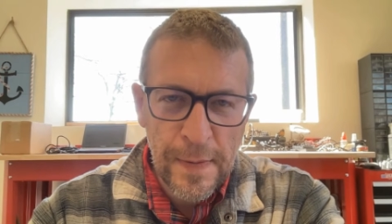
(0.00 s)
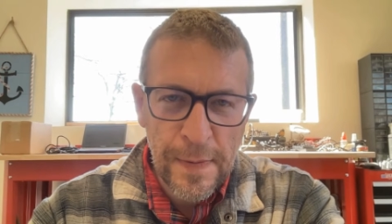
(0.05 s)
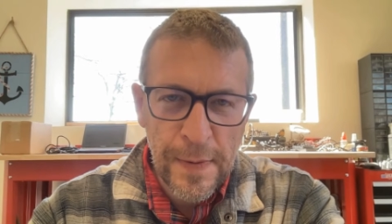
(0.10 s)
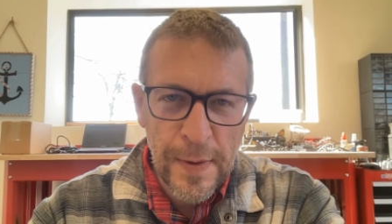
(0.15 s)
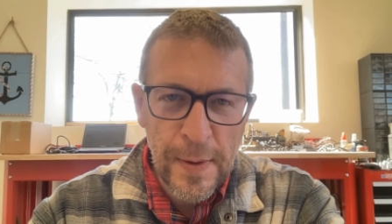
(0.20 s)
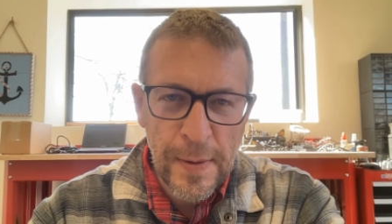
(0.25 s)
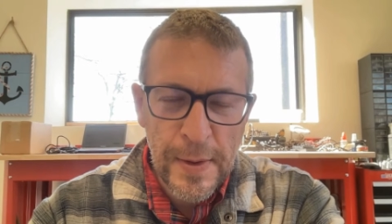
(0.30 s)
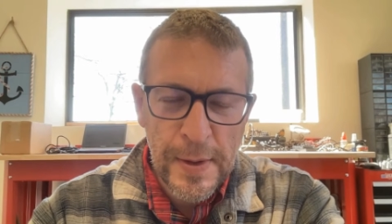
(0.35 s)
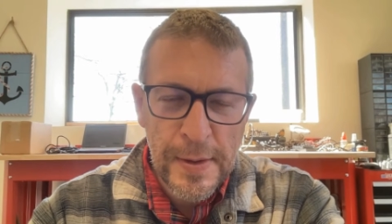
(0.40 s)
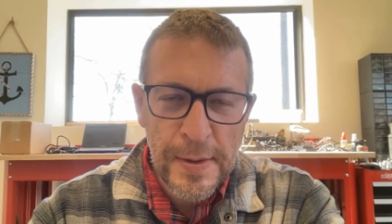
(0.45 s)
to
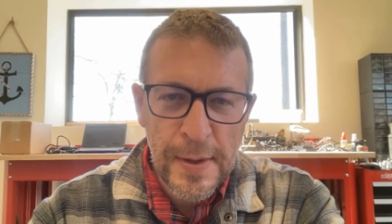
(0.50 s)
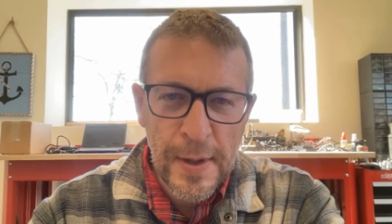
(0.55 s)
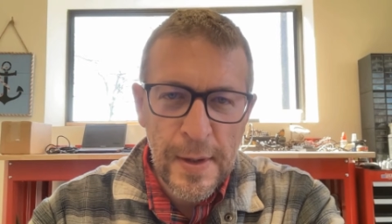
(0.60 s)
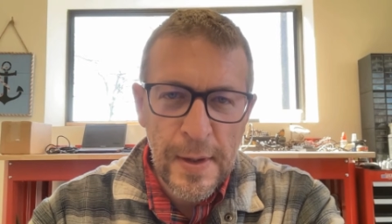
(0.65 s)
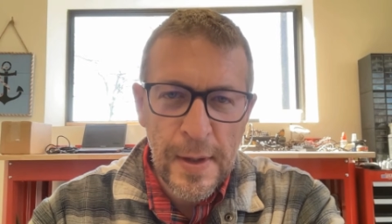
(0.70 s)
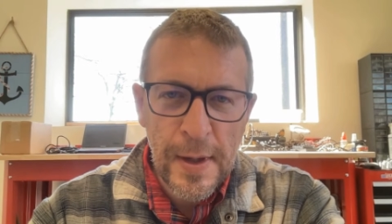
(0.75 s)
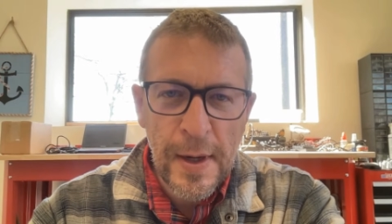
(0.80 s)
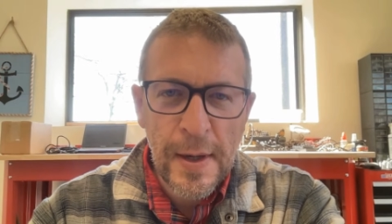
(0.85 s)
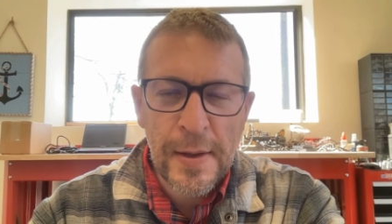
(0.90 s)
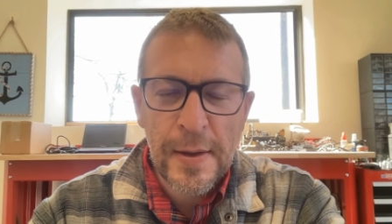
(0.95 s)
focus on
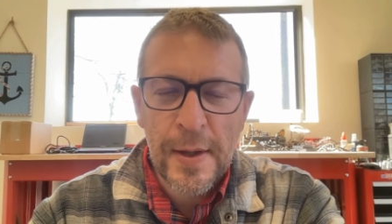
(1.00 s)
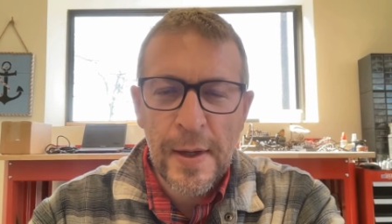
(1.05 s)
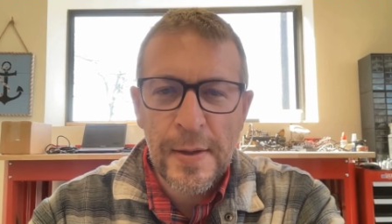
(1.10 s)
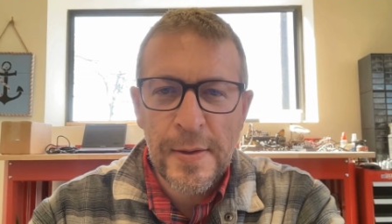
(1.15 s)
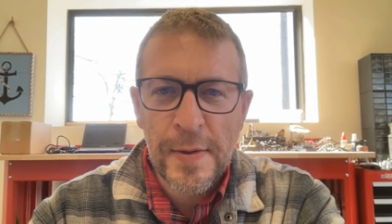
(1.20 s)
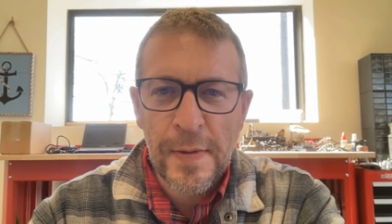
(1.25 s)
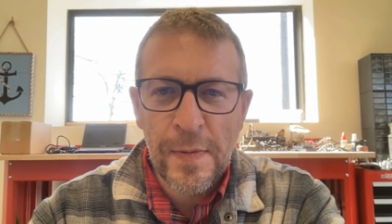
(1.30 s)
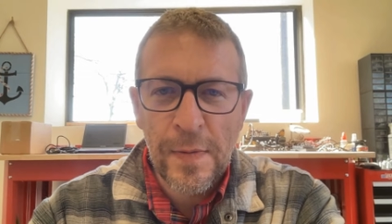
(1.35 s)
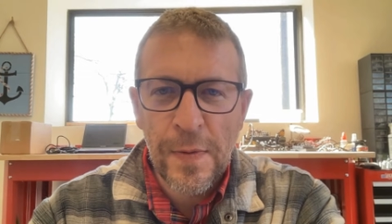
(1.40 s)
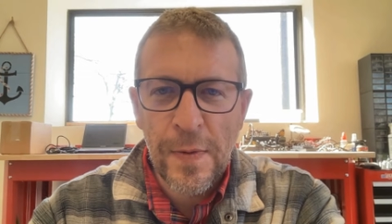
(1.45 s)
the
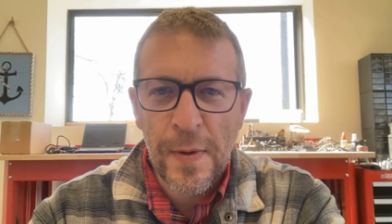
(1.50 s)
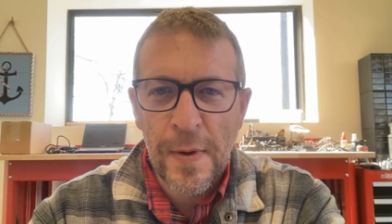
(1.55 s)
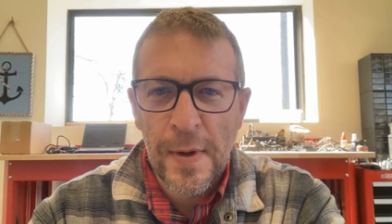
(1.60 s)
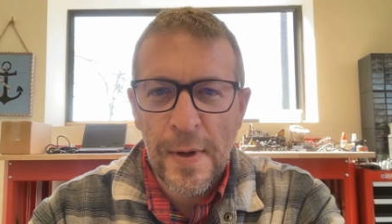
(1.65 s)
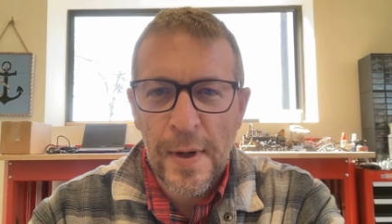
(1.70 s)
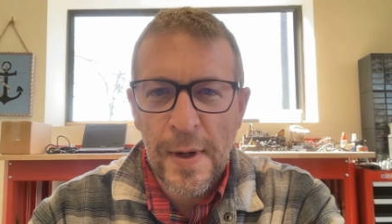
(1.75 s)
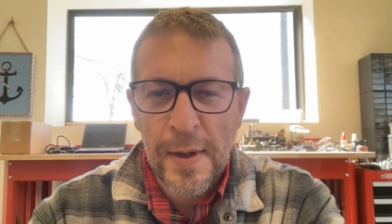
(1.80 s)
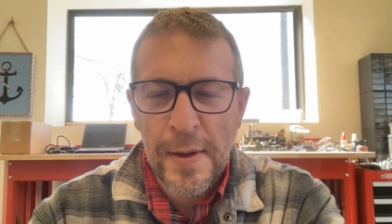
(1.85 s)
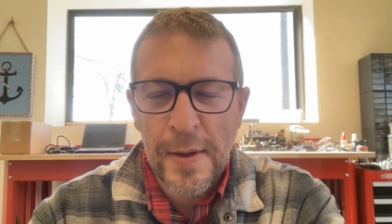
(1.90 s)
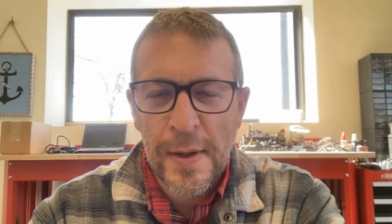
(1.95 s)
9004
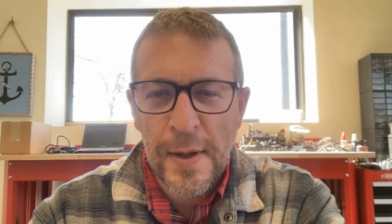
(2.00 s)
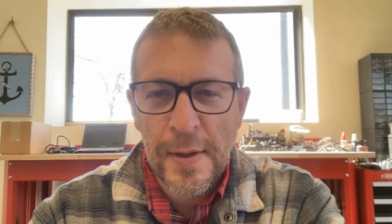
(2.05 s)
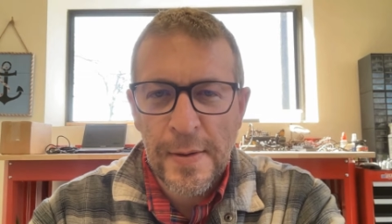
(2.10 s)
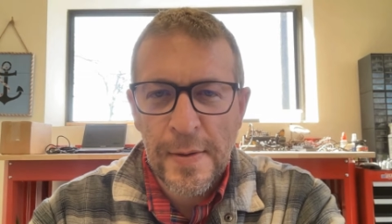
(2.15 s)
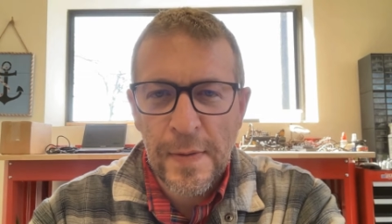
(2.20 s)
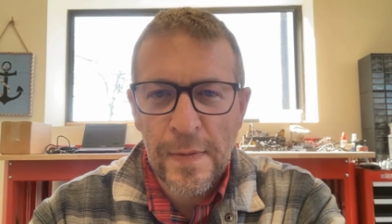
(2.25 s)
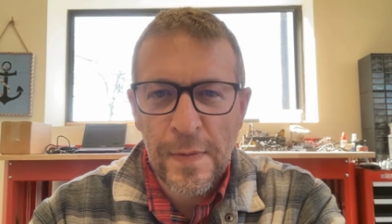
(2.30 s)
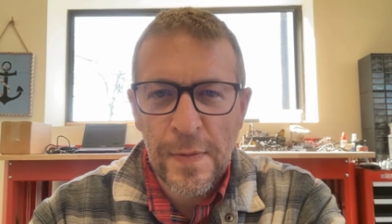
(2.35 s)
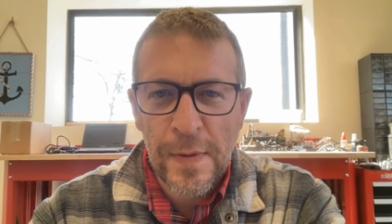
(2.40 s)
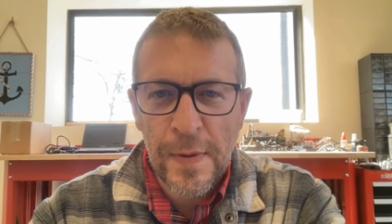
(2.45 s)
and
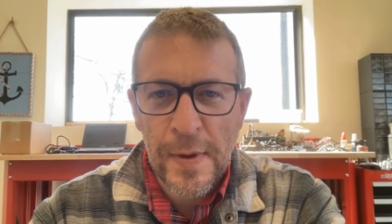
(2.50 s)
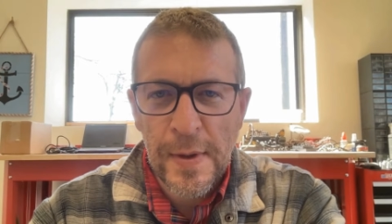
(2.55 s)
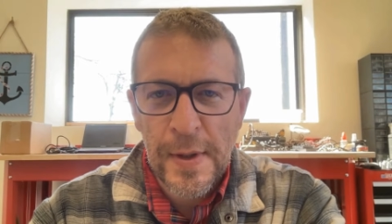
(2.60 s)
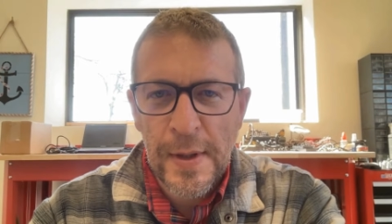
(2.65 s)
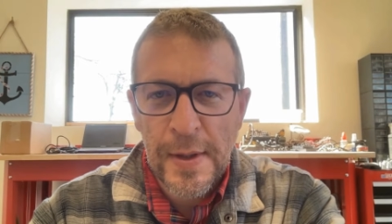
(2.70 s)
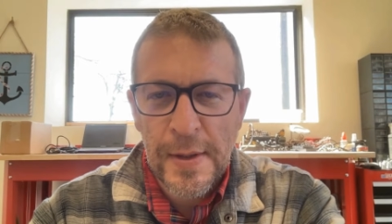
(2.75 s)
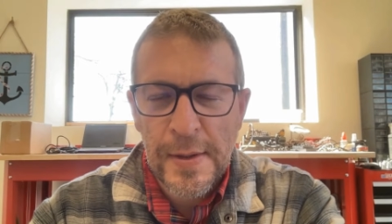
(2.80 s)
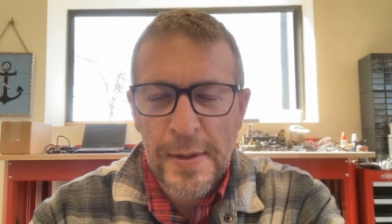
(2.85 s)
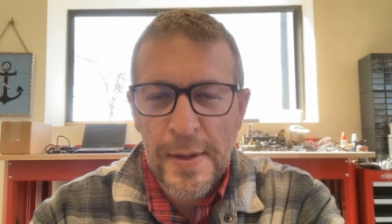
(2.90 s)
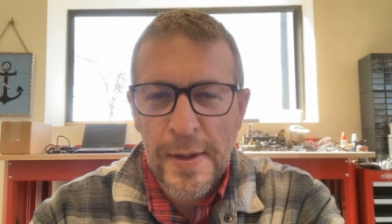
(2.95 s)
9004
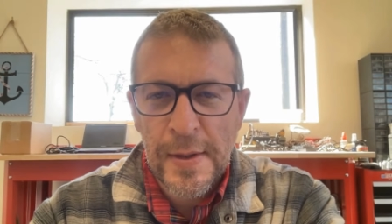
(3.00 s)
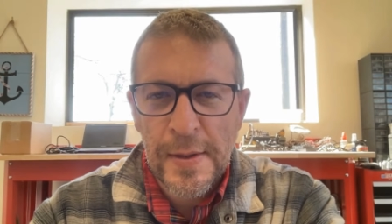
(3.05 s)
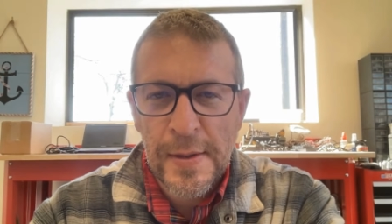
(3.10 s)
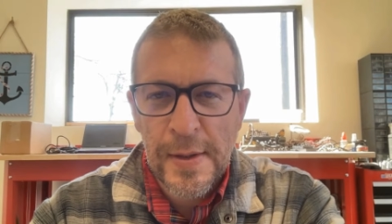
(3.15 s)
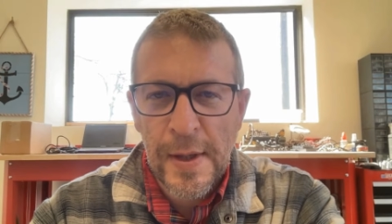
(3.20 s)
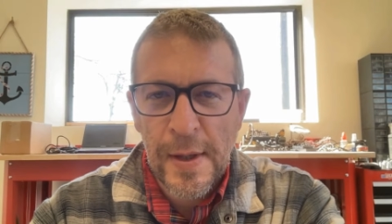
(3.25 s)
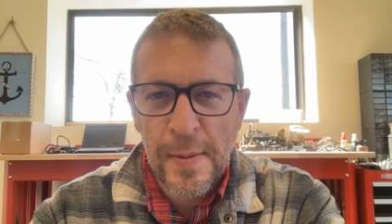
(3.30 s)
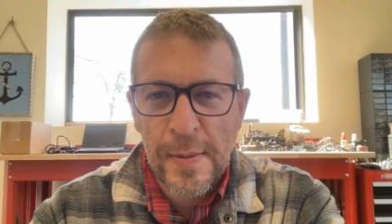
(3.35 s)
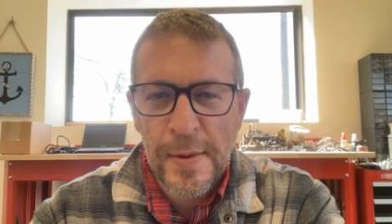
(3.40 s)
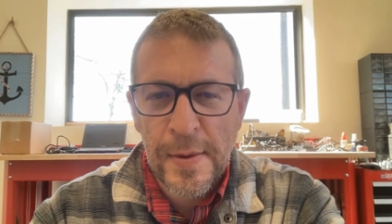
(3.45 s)
DC
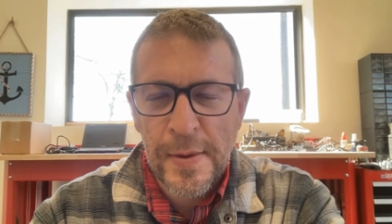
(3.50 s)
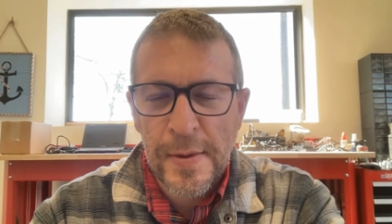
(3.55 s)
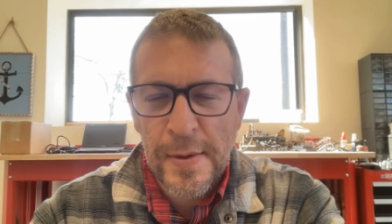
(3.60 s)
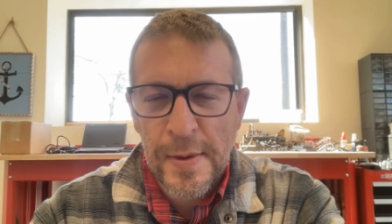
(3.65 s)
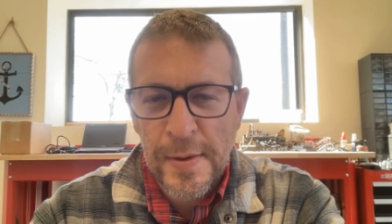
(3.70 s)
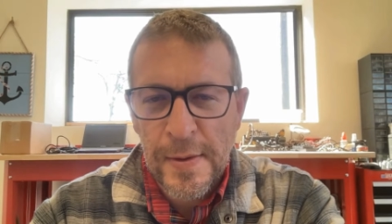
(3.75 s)
skimmers.